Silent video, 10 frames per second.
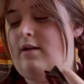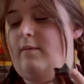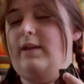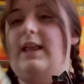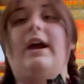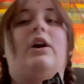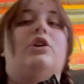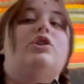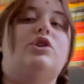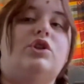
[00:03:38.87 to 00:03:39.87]
but they are
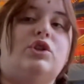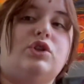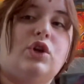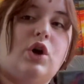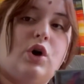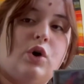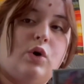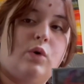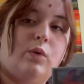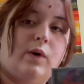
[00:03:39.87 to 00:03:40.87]

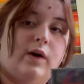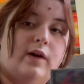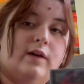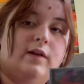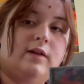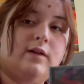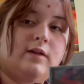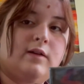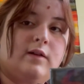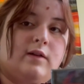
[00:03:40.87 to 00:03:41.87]
so
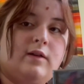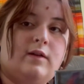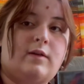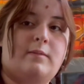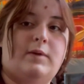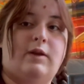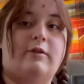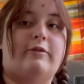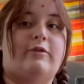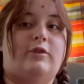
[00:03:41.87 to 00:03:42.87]

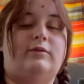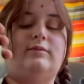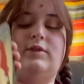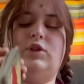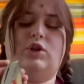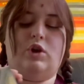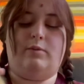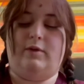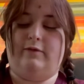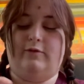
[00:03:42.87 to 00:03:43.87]
beautiful. So
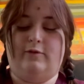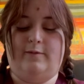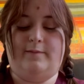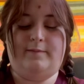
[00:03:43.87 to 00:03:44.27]
beautiful.